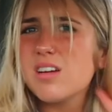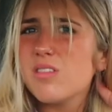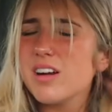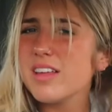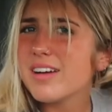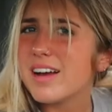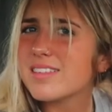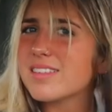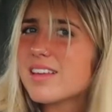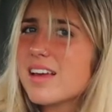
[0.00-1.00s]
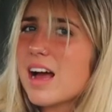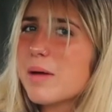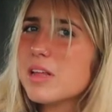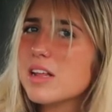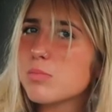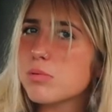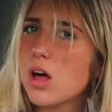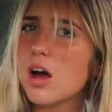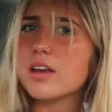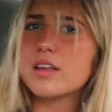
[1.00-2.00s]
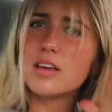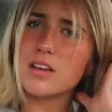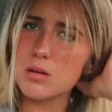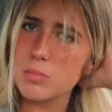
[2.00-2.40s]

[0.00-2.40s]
What do you guys think? I mean, it's blonde here,